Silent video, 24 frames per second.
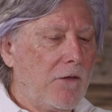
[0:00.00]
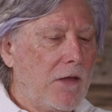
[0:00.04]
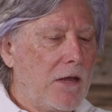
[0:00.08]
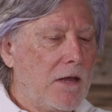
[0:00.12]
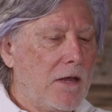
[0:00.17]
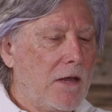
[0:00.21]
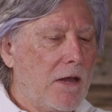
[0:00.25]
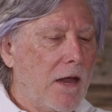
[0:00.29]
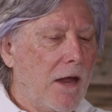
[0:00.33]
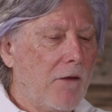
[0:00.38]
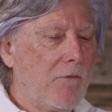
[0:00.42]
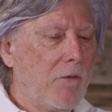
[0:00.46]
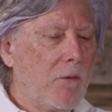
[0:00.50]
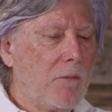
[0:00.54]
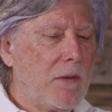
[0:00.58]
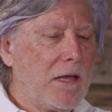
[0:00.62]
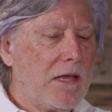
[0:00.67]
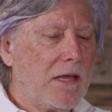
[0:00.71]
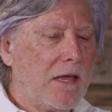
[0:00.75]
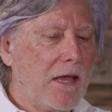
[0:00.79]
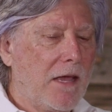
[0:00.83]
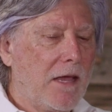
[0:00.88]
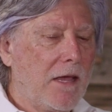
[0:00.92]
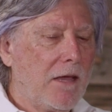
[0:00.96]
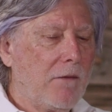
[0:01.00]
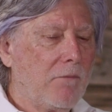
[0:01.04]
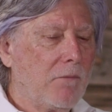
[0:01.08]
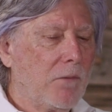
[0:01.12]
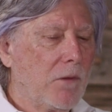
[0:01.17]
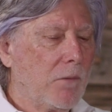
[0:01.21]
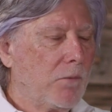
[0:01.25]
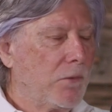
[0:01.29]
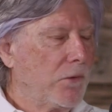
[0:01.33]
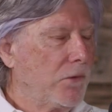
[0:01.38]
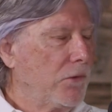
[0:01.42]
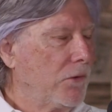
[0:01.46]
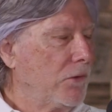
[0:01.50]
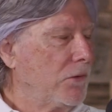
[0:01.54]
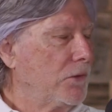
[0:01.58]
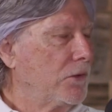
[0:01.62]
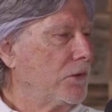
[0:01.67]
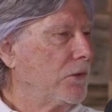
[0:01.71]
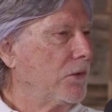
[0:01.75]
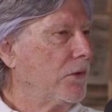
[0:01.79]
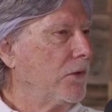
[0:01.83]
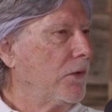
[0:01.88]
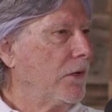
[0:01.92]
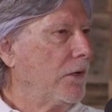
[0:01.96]
never became the
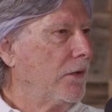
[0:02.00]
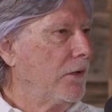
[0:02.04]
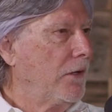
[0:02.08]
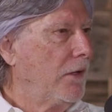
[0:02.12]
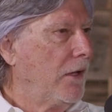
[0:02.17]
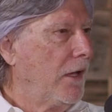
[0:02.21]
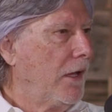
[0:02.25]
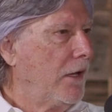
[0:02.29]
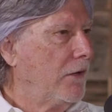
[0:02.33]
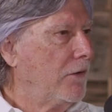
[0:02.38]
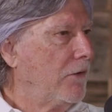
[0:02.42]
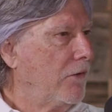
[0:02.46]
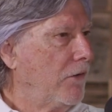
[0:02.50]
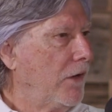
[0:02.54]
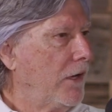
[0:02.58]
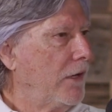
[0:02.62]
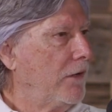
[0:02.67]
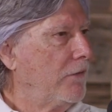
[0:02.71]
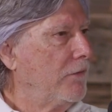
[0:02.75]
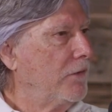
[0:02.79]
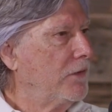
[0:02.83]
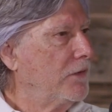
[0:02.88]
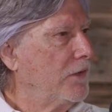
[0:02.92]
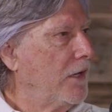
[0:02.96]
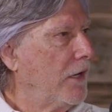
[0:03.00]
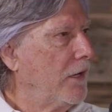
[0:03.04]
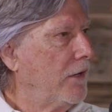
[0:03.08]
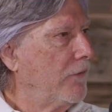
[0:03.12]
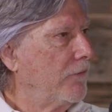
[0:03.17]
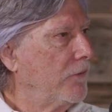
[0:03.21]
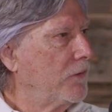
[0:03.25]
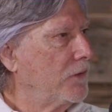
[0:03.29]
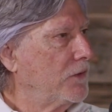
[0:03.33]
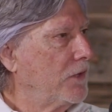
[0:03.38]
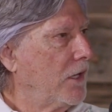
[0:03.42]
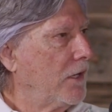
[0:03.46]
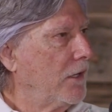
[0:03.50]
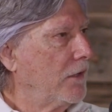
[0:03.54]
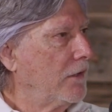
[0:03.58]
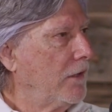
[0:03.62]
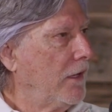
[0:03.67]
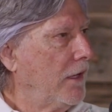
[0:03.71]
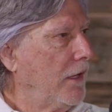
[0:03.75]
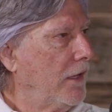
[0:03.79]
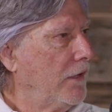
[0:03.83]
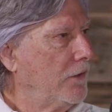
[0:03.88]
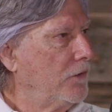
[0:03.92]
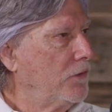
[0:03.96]
producer and the head creative designer for Sonic
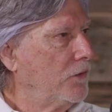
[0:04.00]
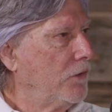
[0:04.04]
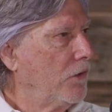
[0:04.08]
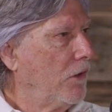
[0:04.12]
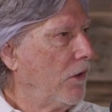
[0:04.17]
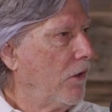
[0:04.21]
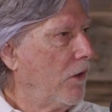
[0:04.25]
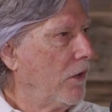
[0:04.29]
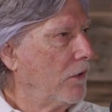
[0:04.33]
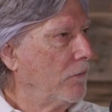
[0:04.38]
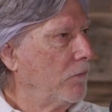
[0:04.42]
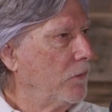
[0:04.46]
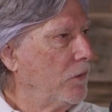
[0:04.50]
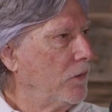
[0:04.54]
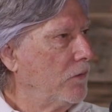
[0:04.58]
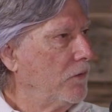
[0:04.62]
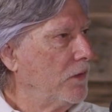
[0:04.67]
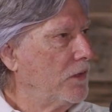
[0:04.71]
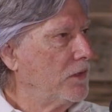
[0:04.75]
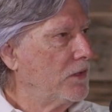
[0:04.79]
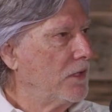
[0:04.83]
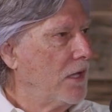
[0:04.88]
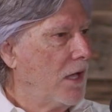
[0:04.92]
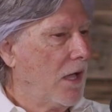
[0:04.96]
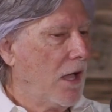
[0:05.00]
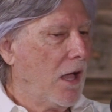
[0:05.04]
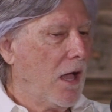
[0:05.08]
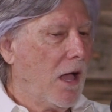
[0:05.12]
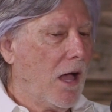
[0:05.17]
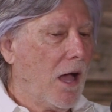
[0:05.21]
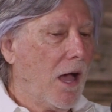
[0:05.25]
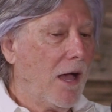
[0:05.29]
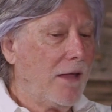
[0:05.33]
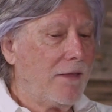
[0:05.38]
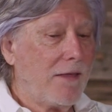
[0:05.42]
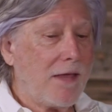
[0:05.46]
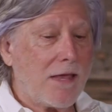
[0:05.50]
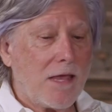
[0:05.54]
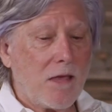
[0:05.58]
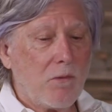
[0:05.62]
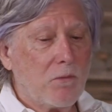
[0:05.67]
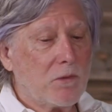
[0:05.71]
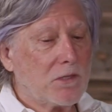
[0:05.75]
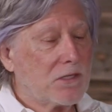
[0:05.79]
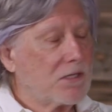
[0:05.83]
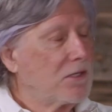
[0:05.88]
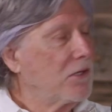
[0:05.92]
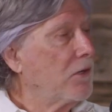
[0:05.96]
the Hedgehog movies, I think
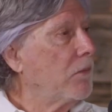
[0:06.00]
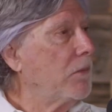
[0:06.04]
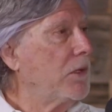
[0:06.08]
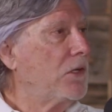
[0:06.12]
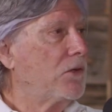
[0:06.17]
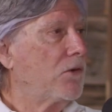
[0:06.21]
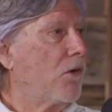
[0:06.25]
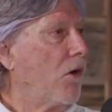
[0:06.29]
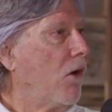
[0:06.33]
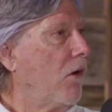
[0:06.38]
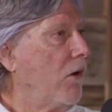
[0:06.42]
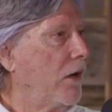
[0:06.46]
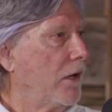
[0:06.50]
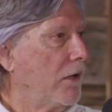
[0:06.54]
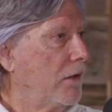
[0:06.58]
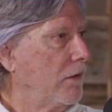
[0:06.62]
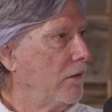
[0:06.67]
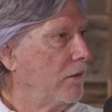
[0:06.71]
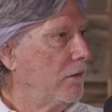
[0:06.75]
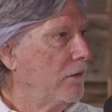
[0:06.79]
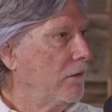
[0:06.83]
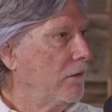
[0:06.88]
he would still be drawing.